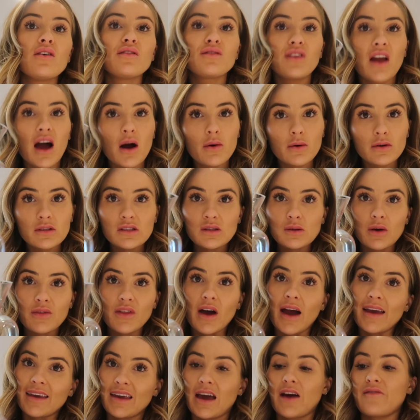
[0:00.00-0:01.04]
flowers
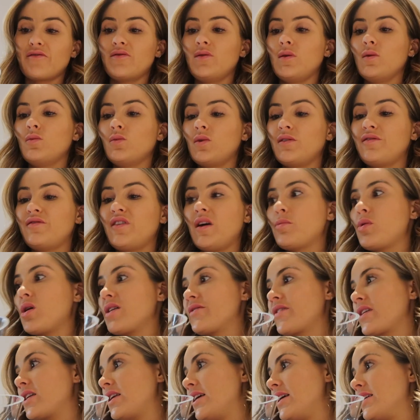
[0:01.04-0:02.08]
that I get from them will fit
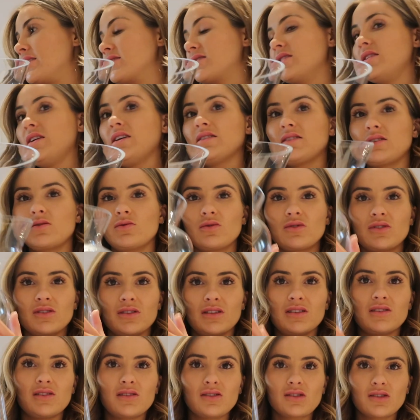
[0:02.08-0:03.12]
perfectly into this. And
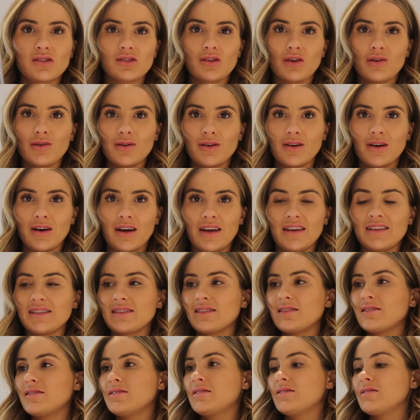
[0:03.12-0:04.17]
also this is so nice.
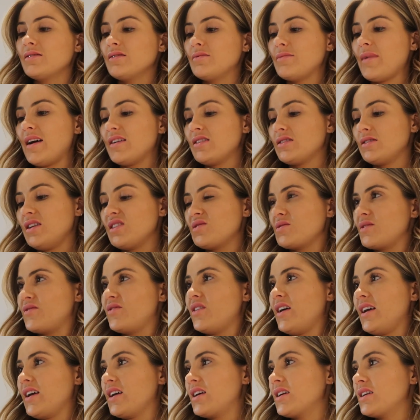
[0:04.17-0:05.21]
Imagine this
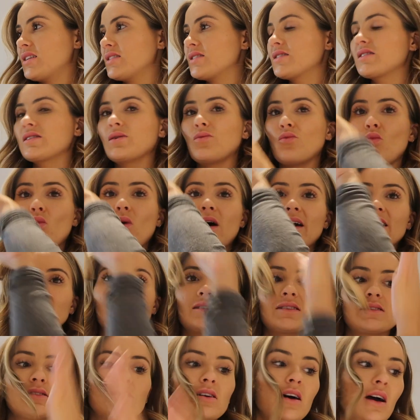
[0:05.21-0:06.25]
with like some
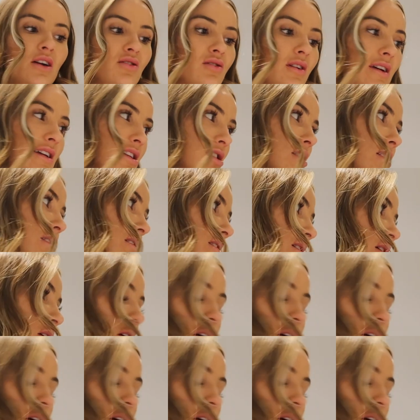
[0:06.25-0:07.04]
white hydrangeas.